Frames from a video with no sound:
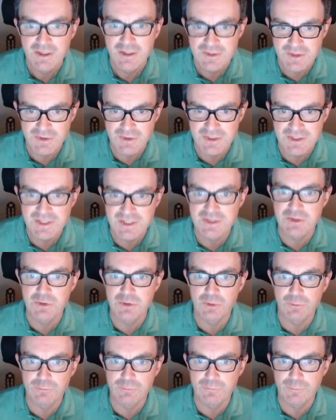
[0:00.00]
So this is
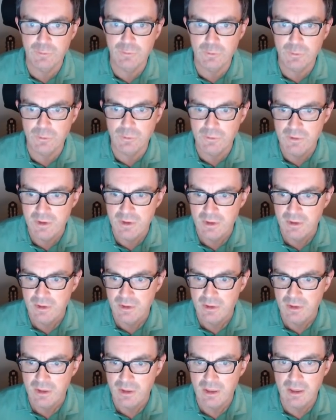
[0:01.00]
not 4,
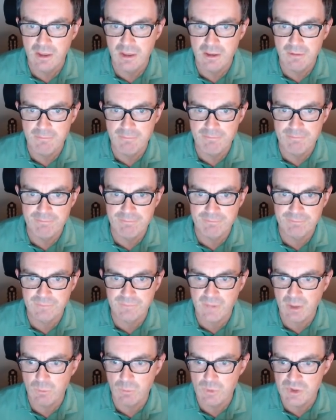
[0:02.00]
um,
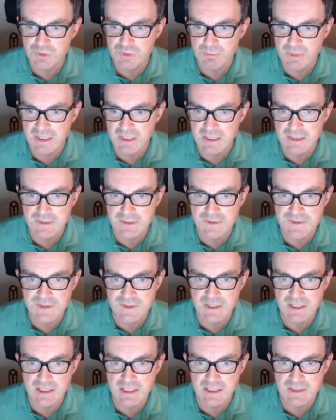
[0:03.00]
which
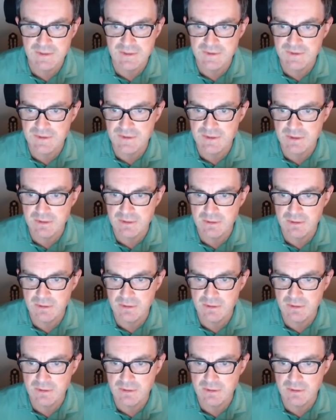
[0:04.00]
means it's